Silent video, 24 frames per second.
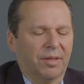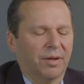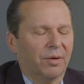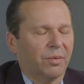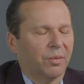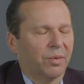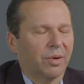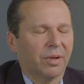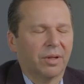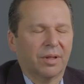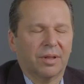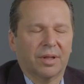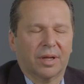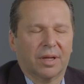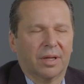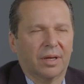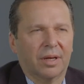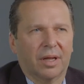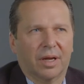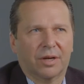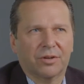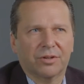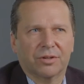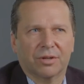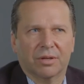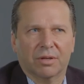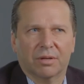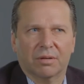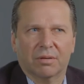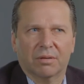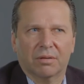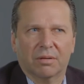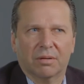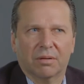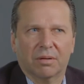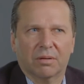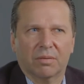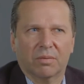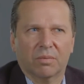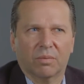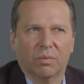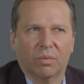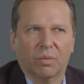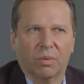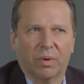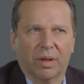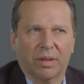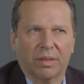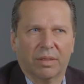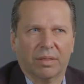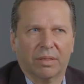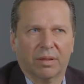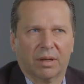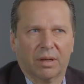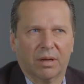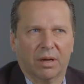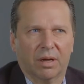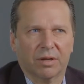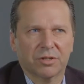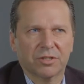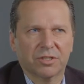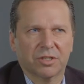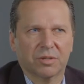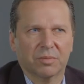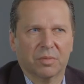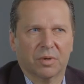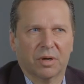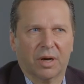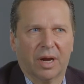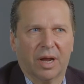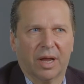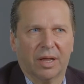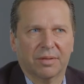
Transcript: They're really the connection with the customer